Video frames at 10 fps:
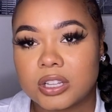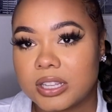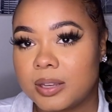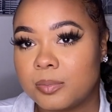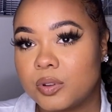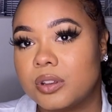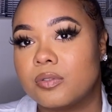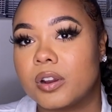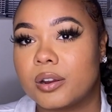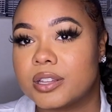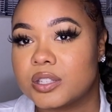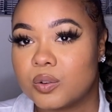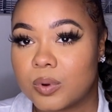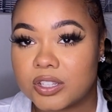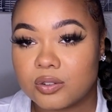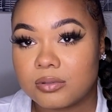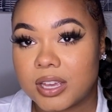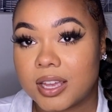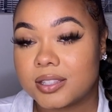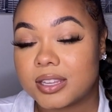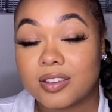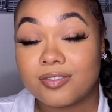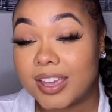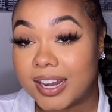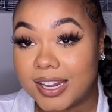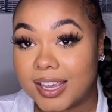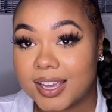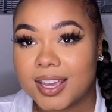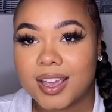Clean Beauty fragrance you want to get, if any,